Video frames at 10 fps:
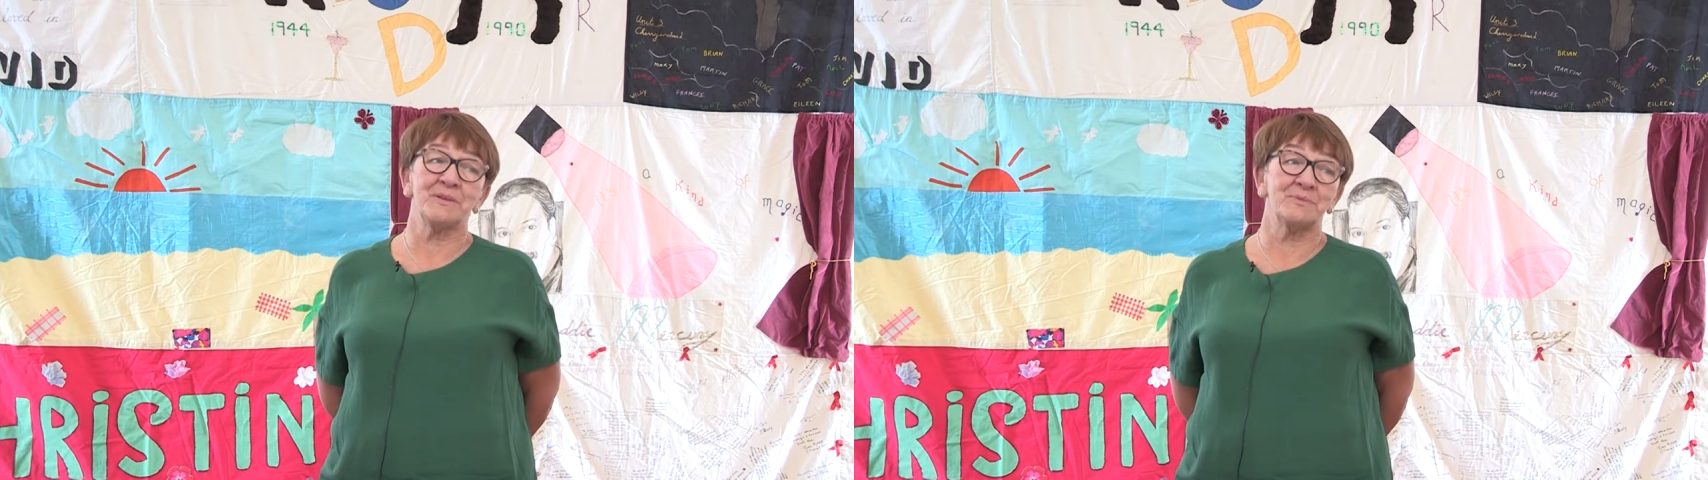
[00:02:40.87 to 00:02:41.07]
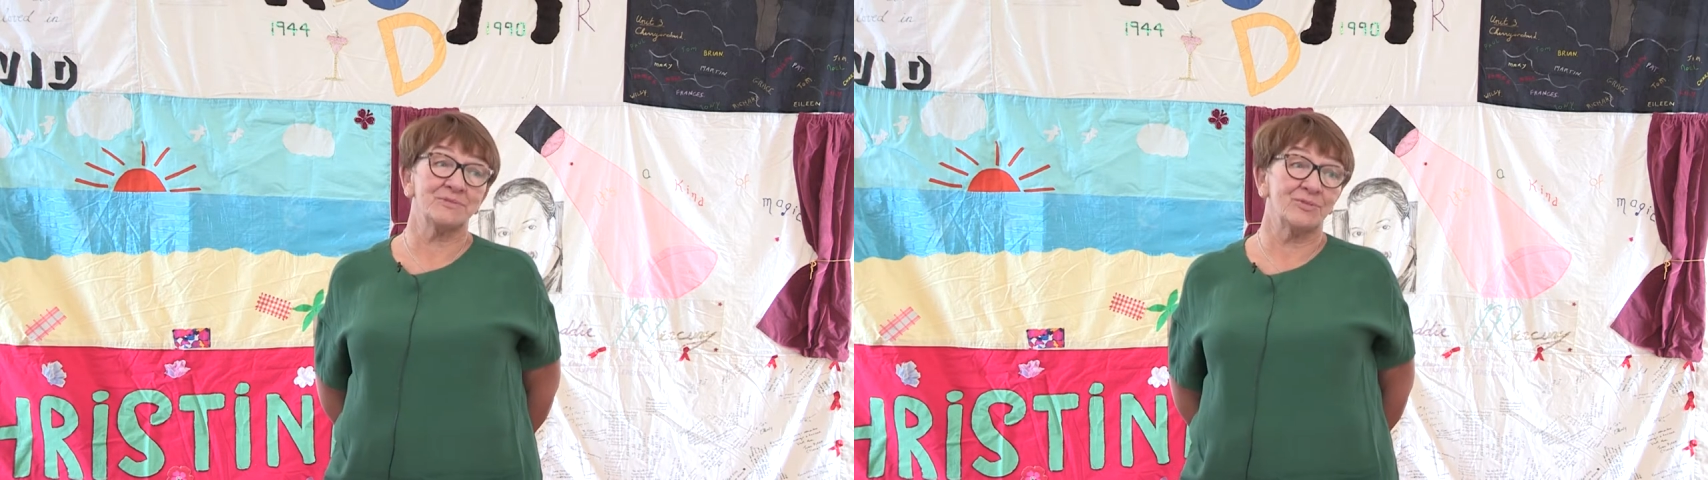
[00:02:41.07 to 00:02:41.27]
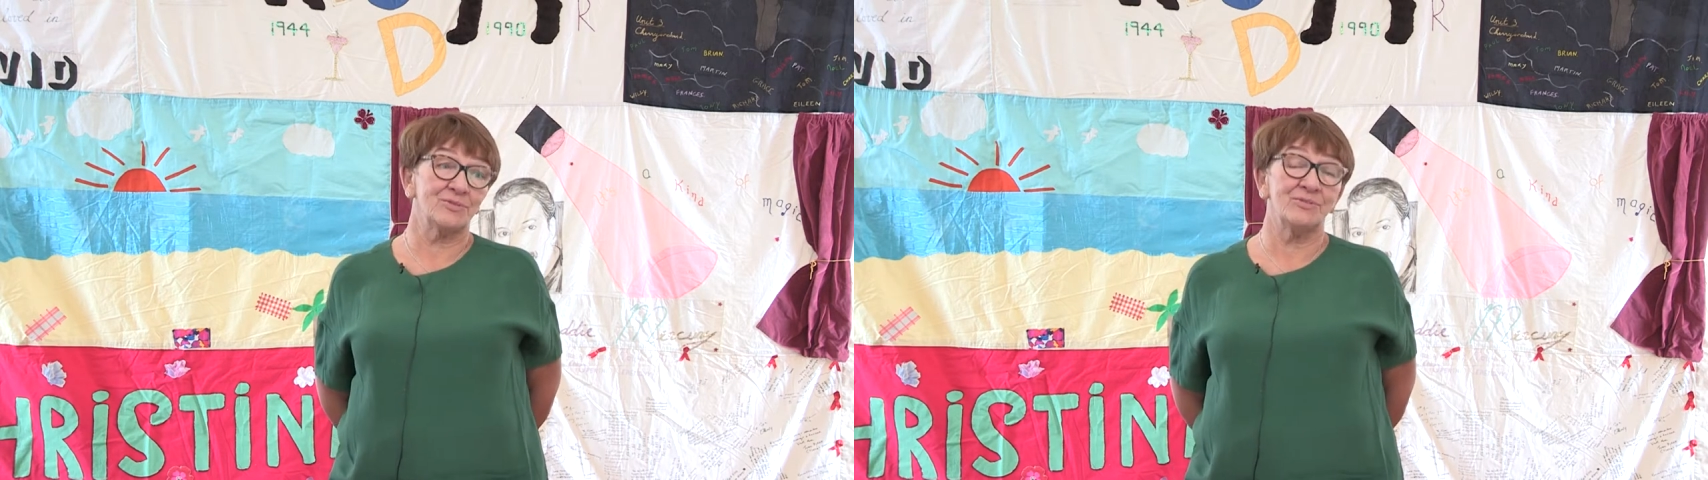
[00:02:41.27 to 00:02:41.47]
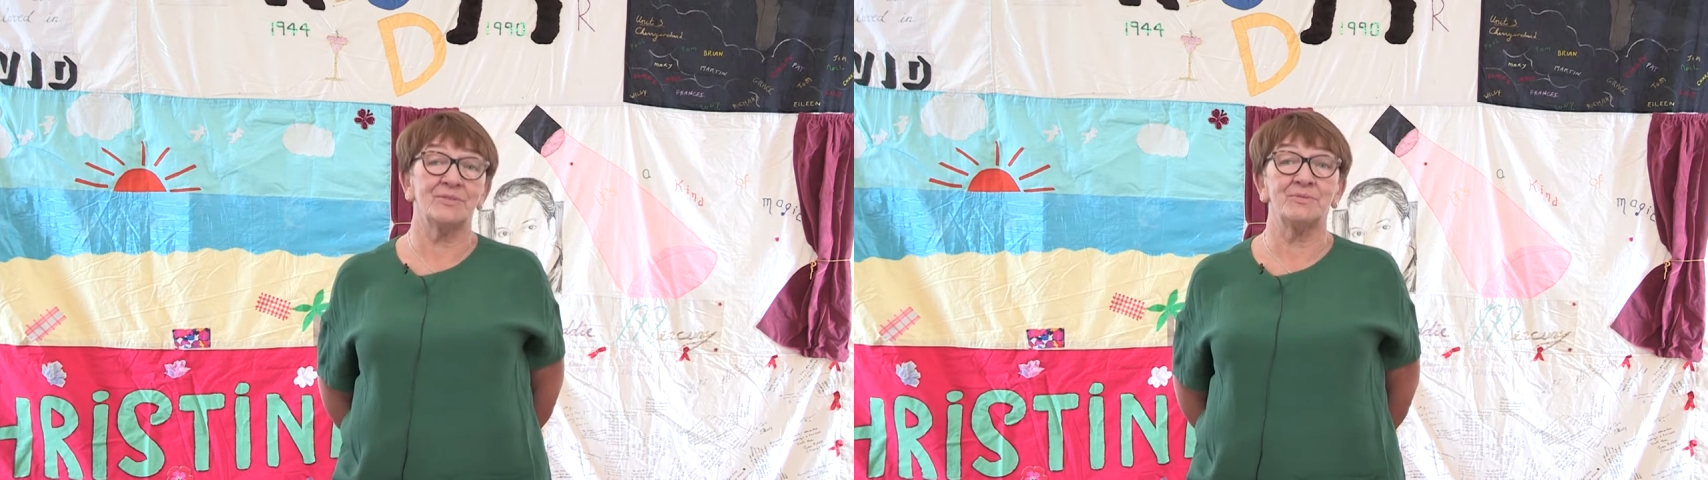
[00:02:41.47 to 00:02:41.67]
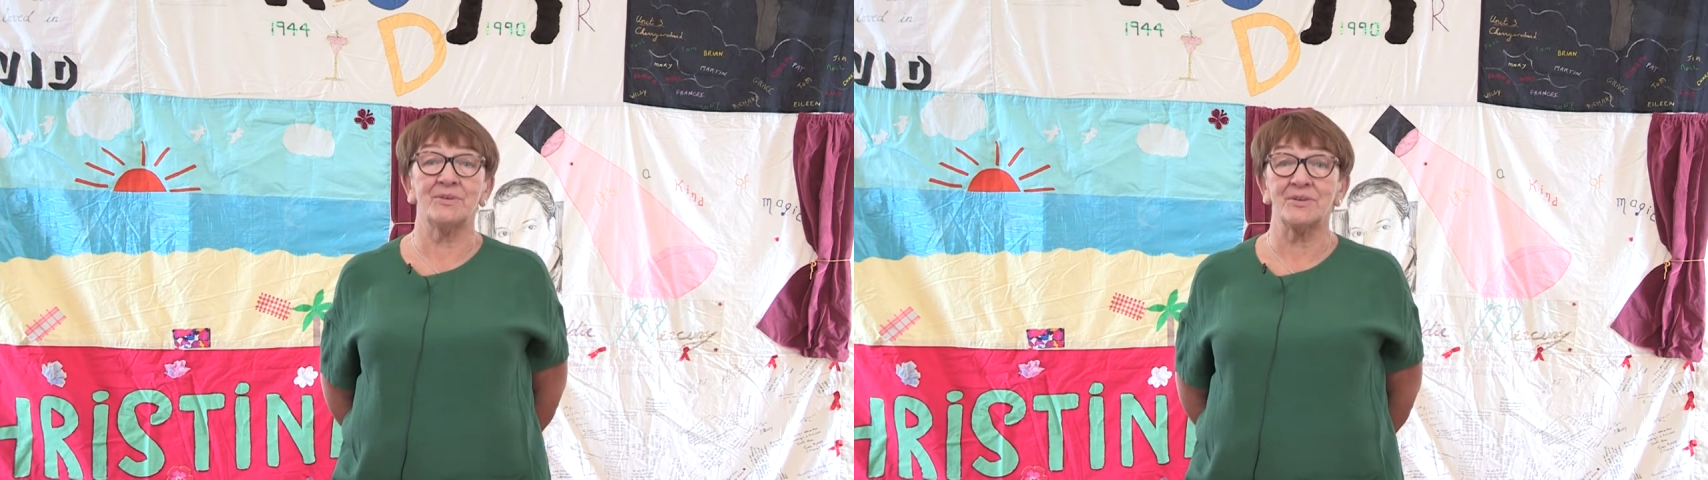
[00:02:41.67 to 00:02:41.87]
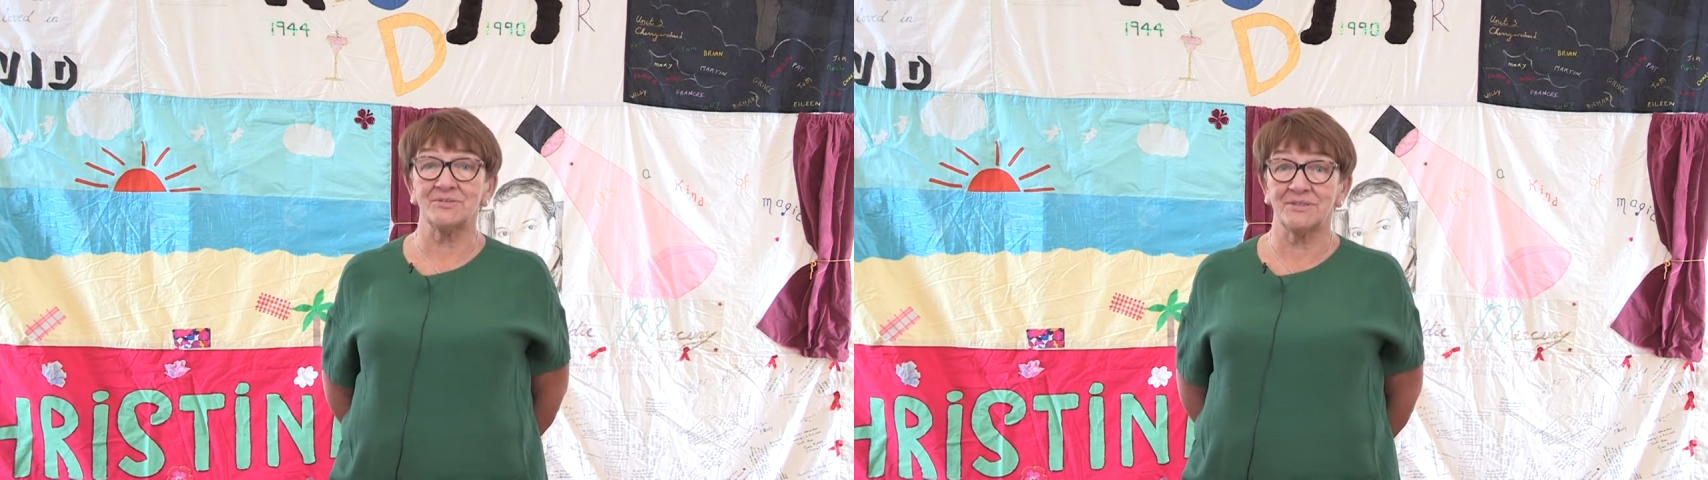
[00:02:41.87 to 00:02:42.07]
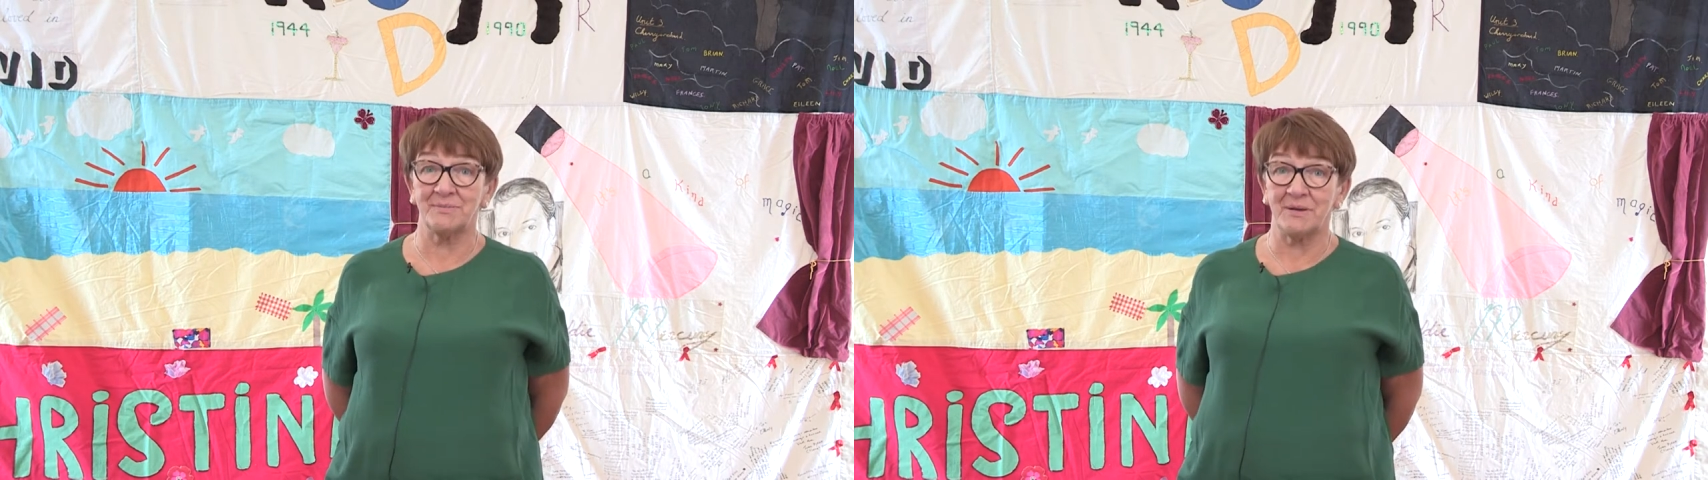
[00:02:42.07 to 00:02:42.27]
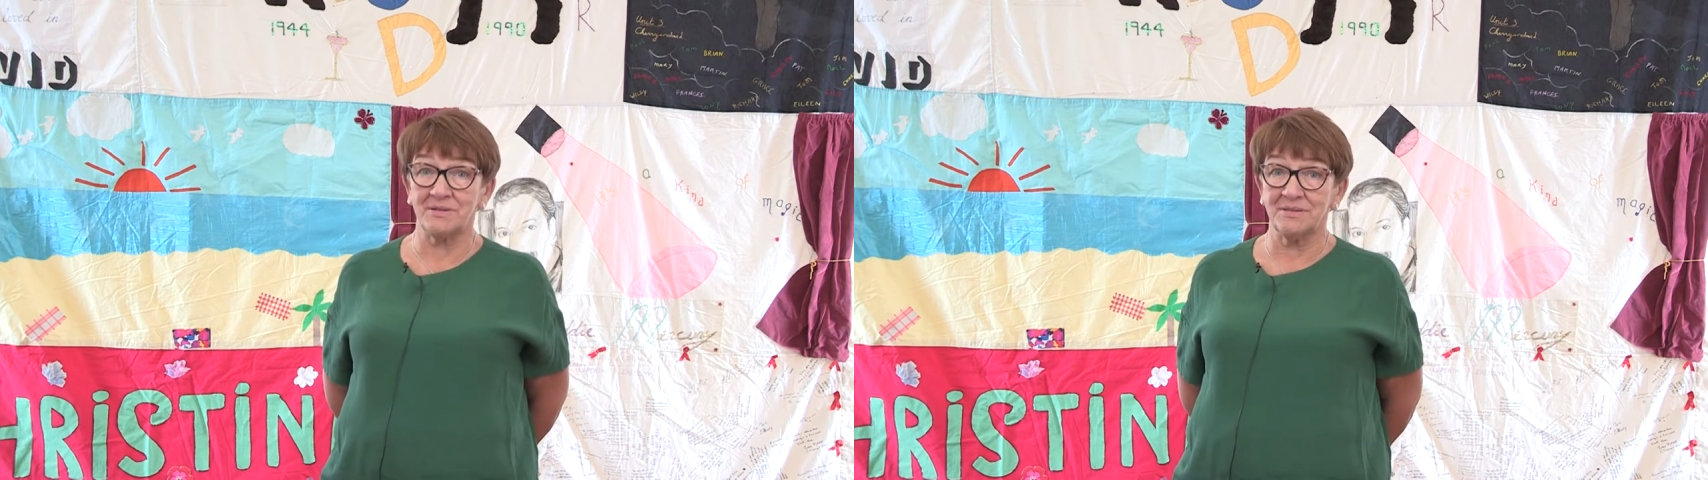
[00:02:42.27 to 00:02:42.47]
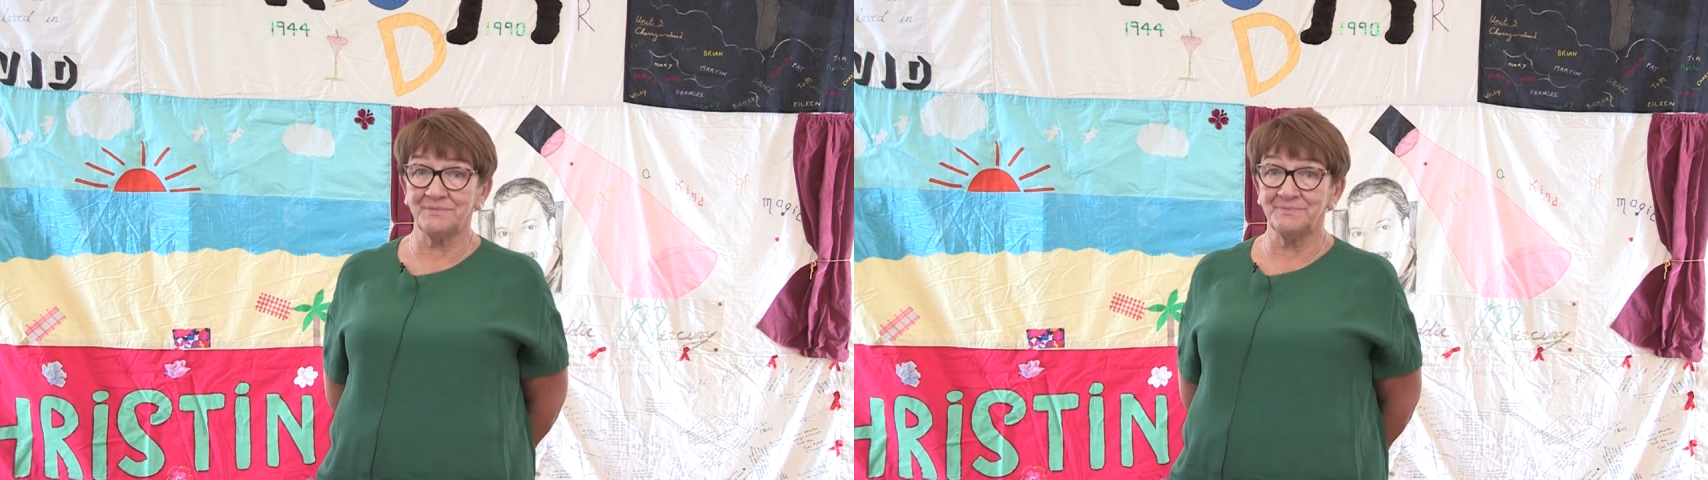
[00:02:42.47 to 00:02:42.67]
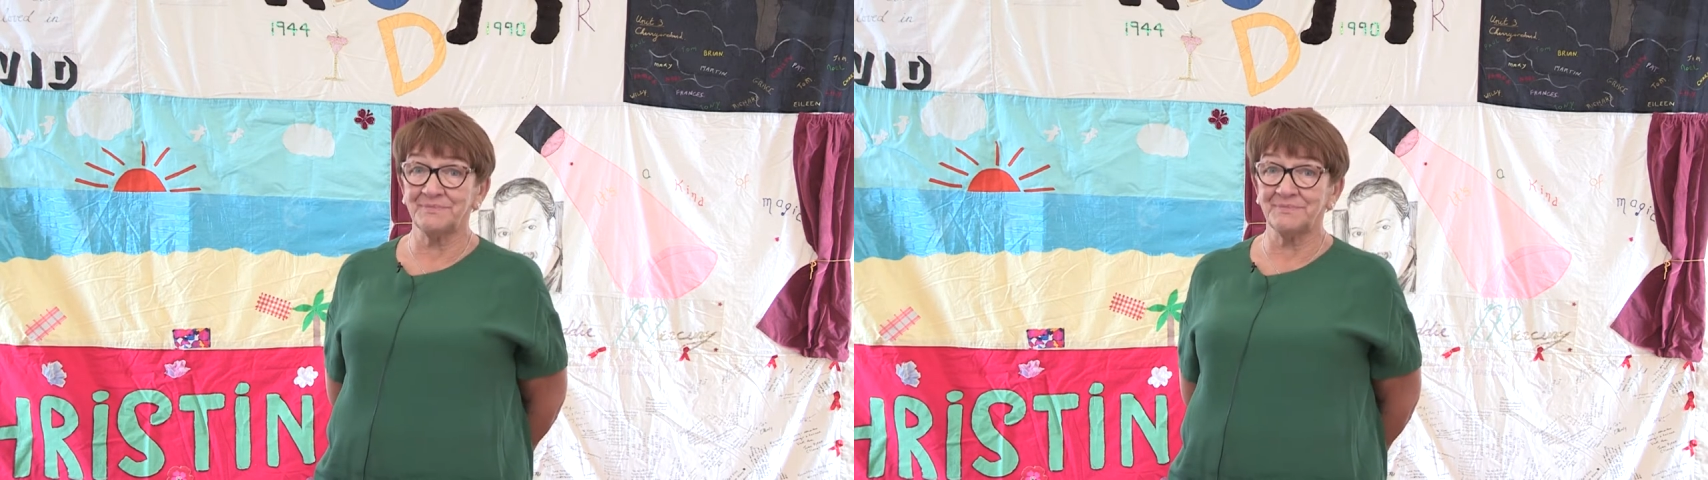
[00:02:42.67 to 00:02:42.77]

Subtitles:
and there was nothing, only water in the bottle.